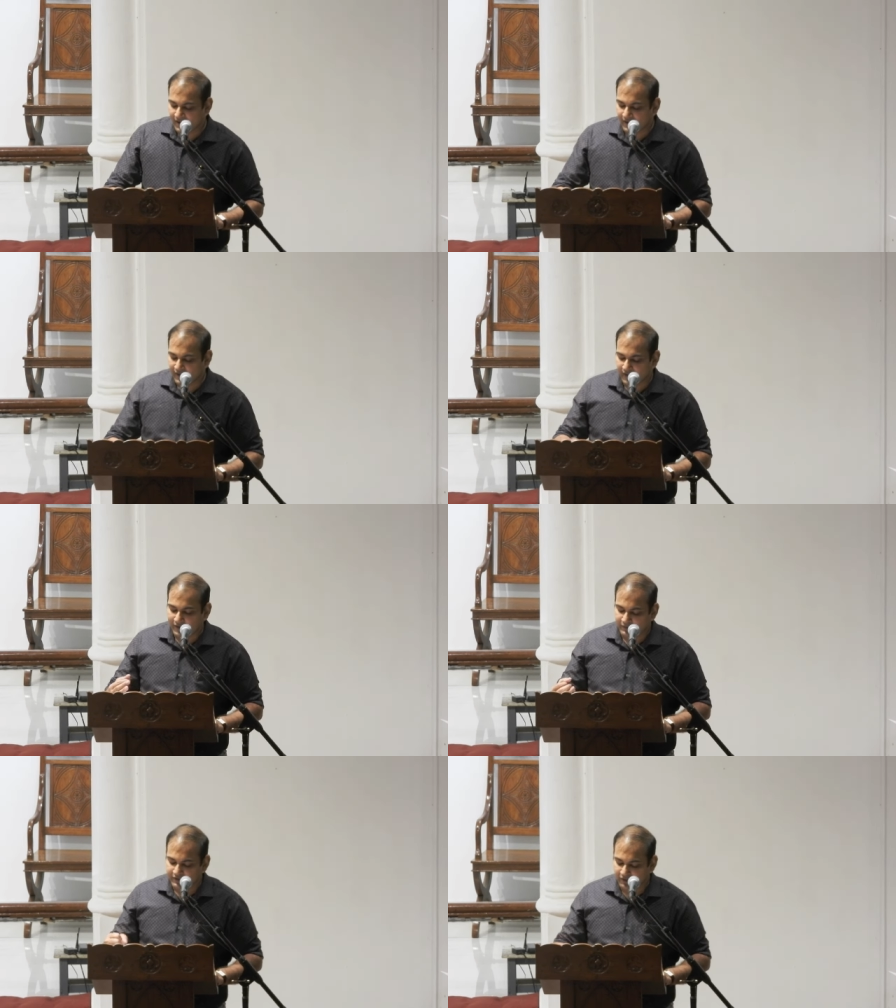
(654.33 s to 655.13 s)
Uh,
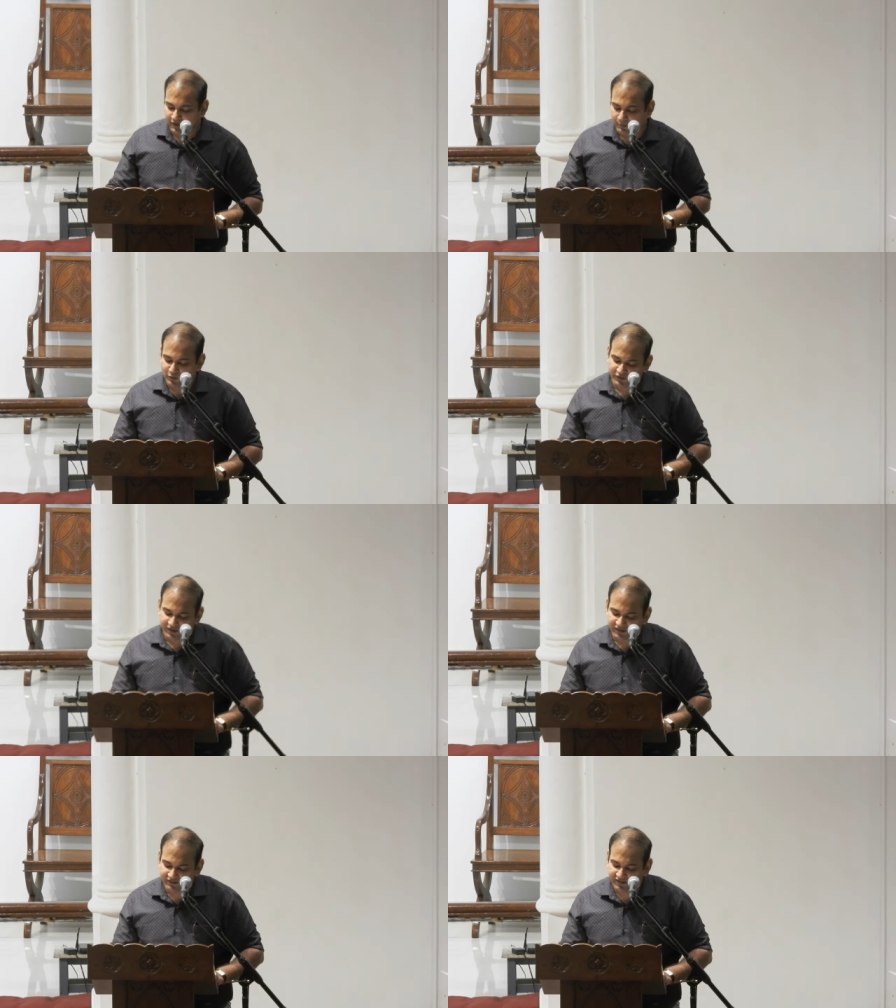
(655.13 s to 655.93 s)
I will talk
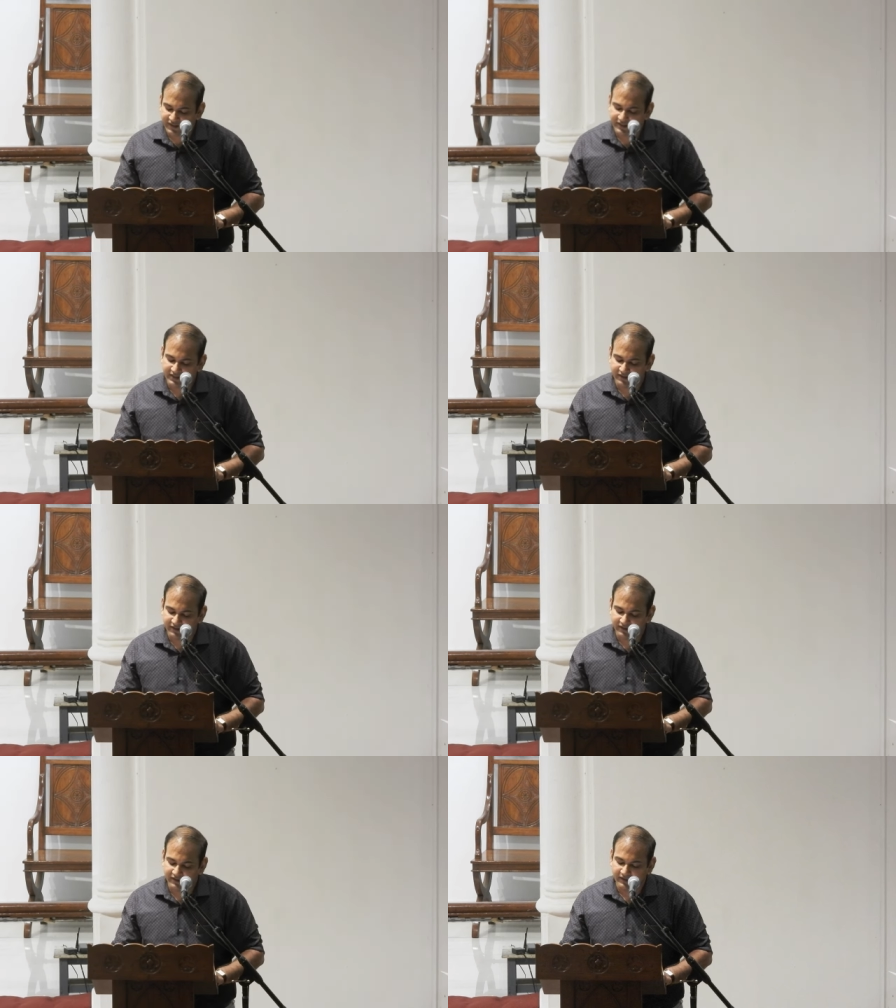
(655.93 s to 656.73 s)
about three
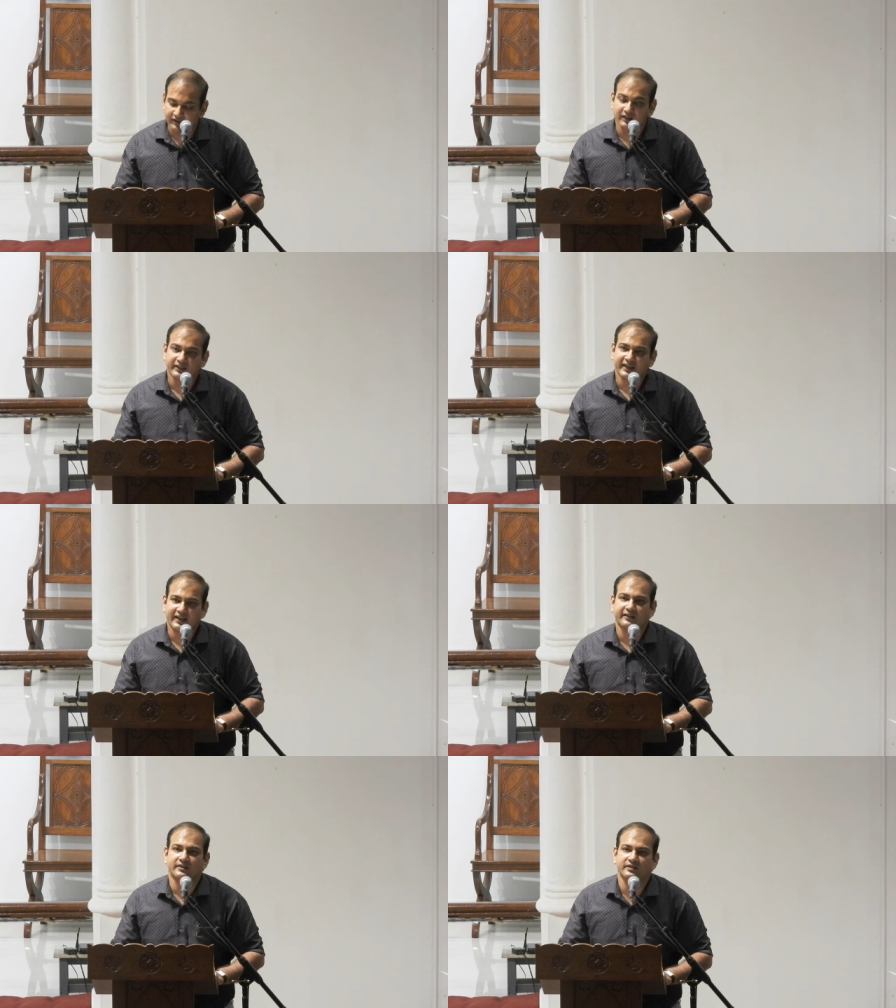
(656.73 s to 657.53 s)
uh,
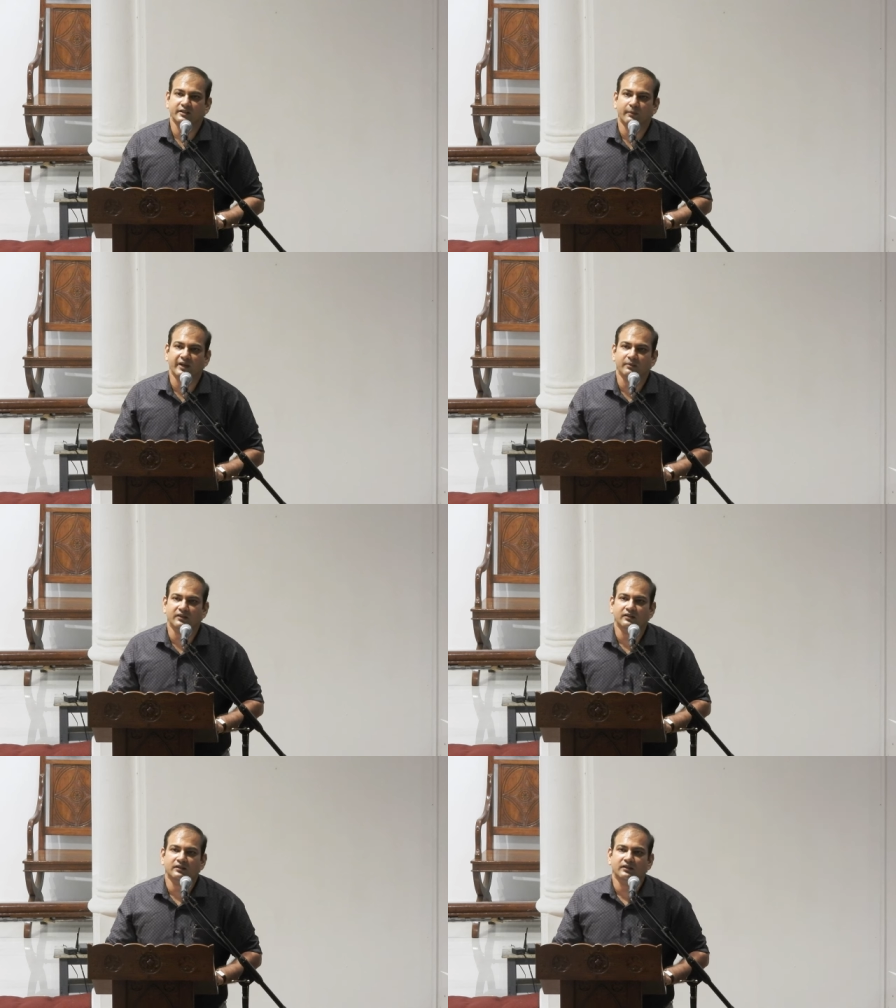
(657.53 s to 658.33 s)
characters in the Bible.